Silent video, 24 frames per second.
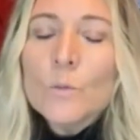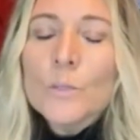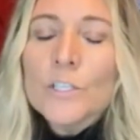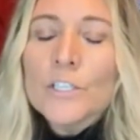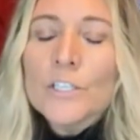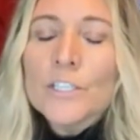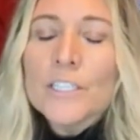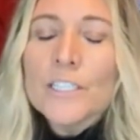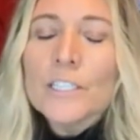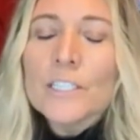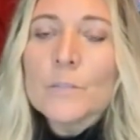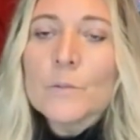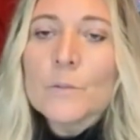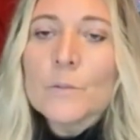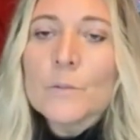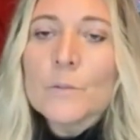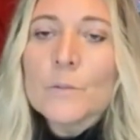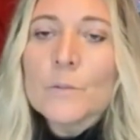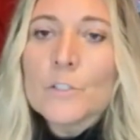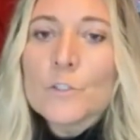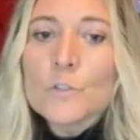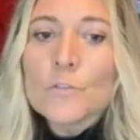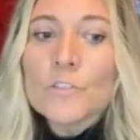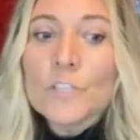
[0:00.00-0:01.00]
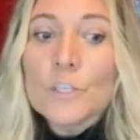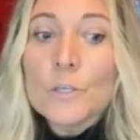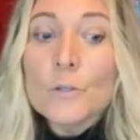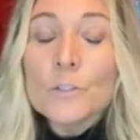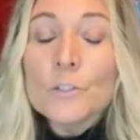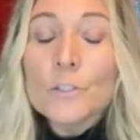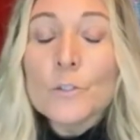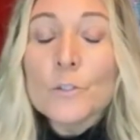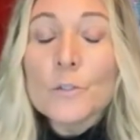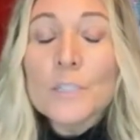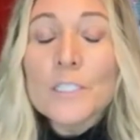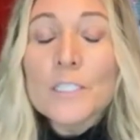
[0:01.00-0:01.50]
we're here with Drew
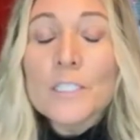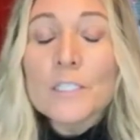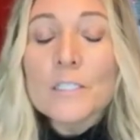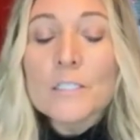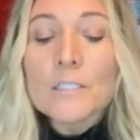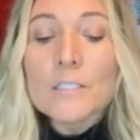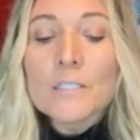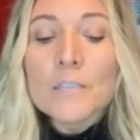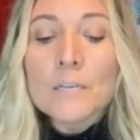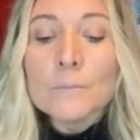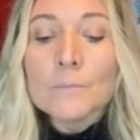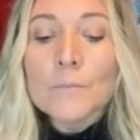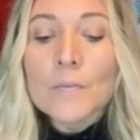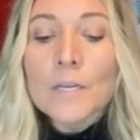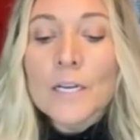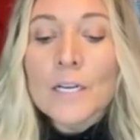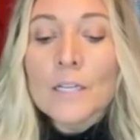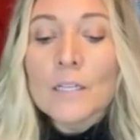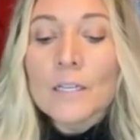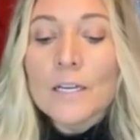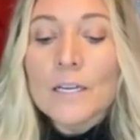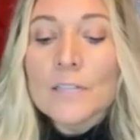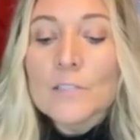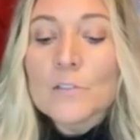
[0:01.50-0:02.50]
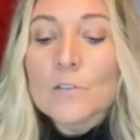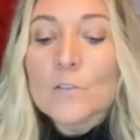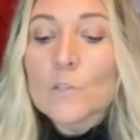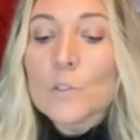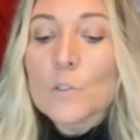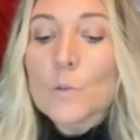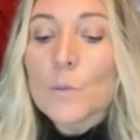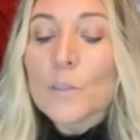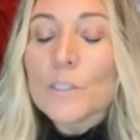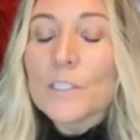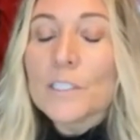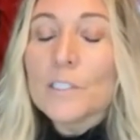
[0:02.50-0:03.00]
Viotto. He's um, a class
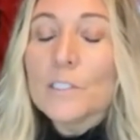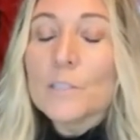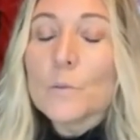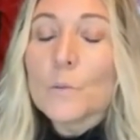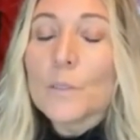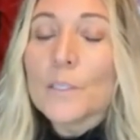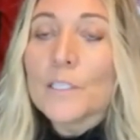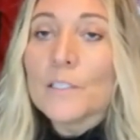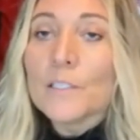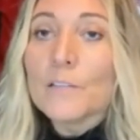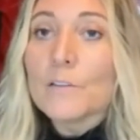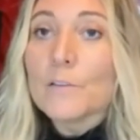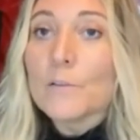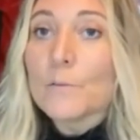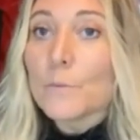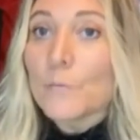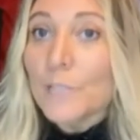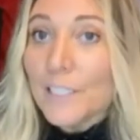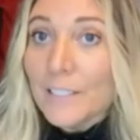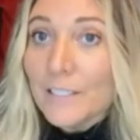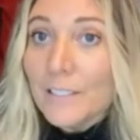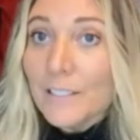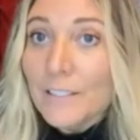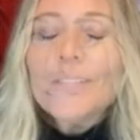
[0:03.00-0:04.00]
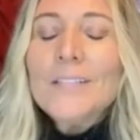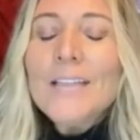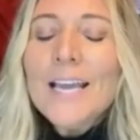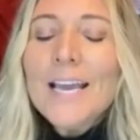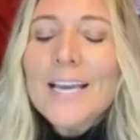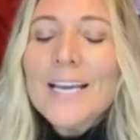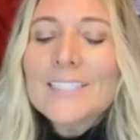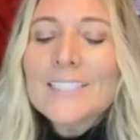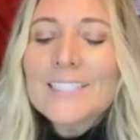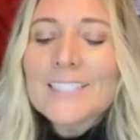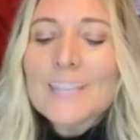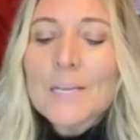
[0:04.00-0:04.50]
of 2023,
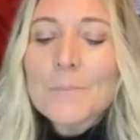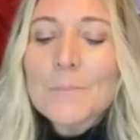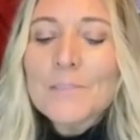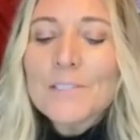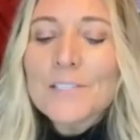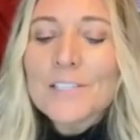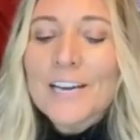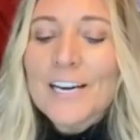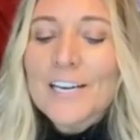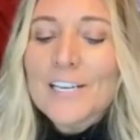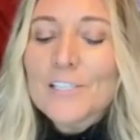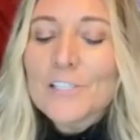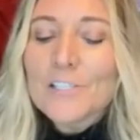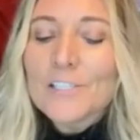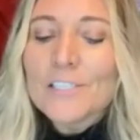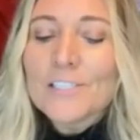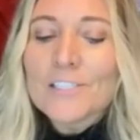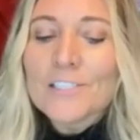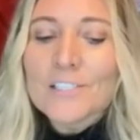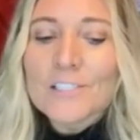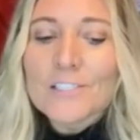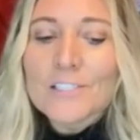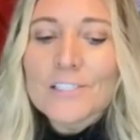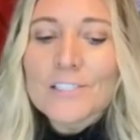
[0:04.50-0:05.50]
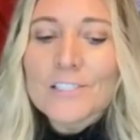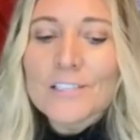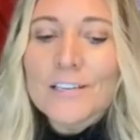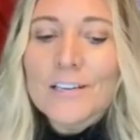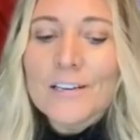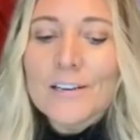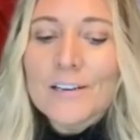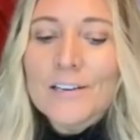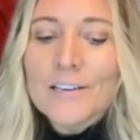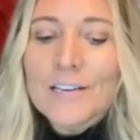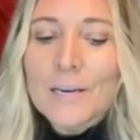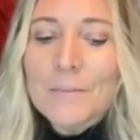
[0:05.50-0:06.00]
and he's up here actually just
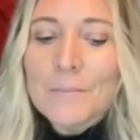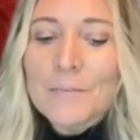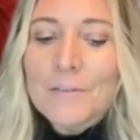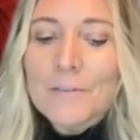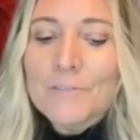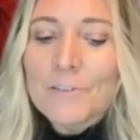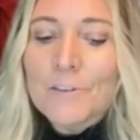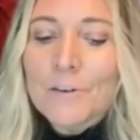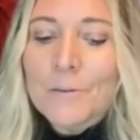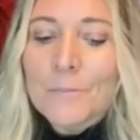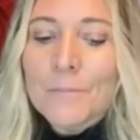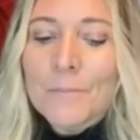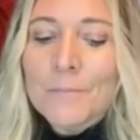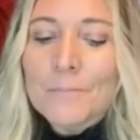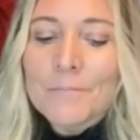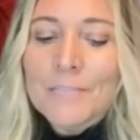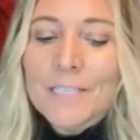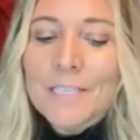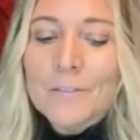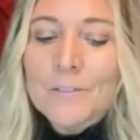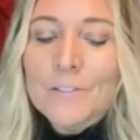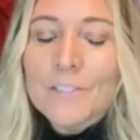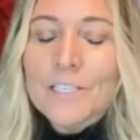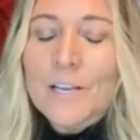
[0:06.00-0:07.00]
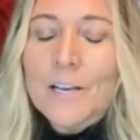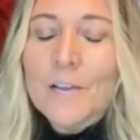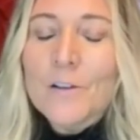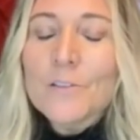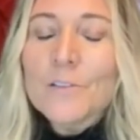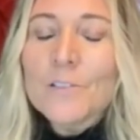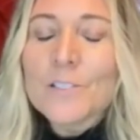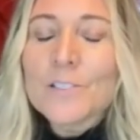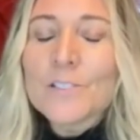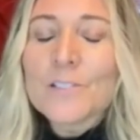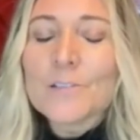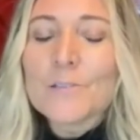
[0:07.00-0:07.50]
uh, coming up from down south.
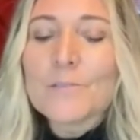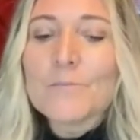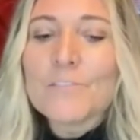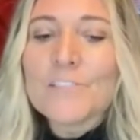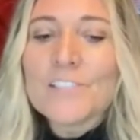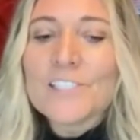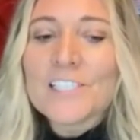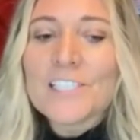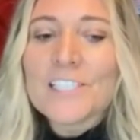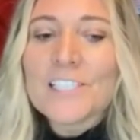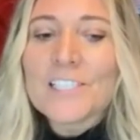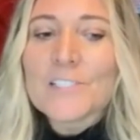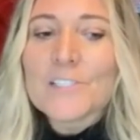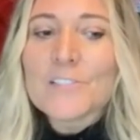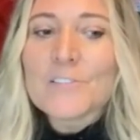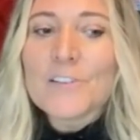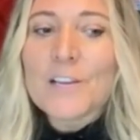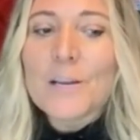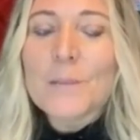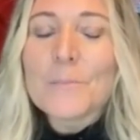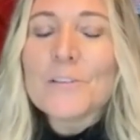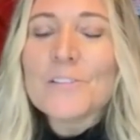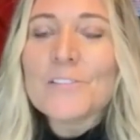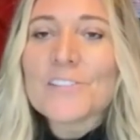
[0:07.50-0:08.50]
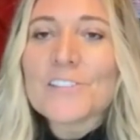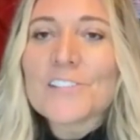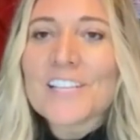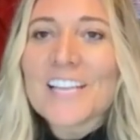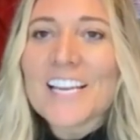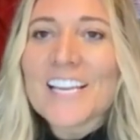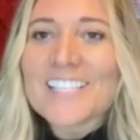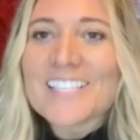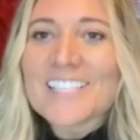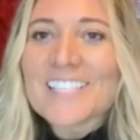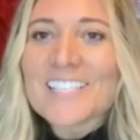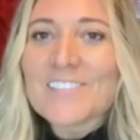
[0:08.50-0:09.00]
He's visiting his family for
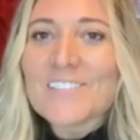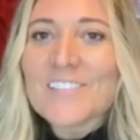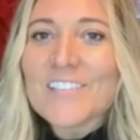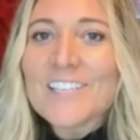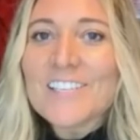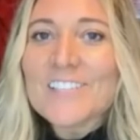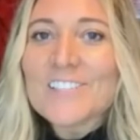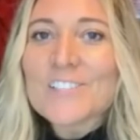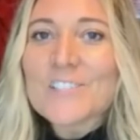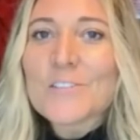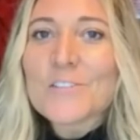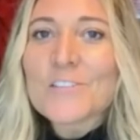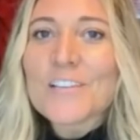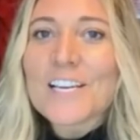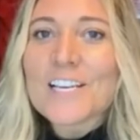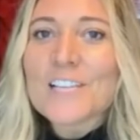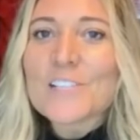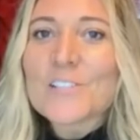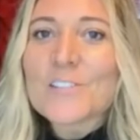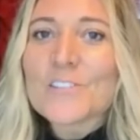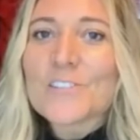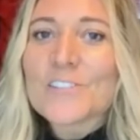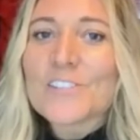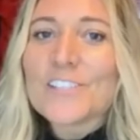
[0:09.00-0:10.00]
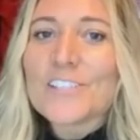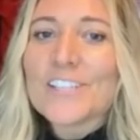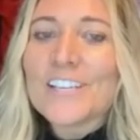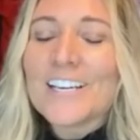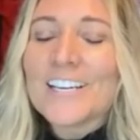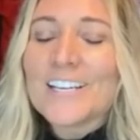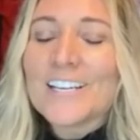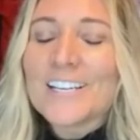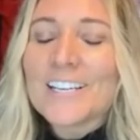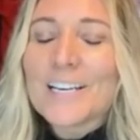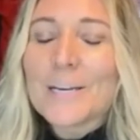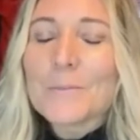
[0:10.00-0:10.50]
Thanksgiving. Drew, thanks for
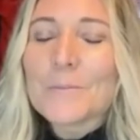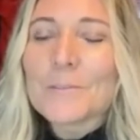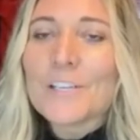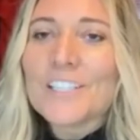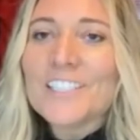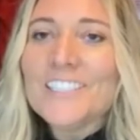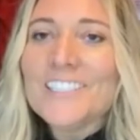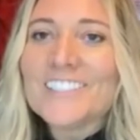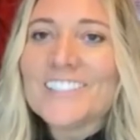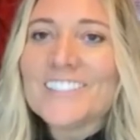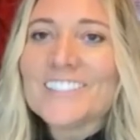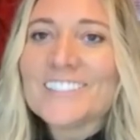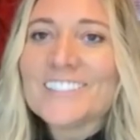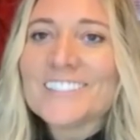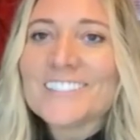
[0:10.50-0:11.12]
uh, coming on here.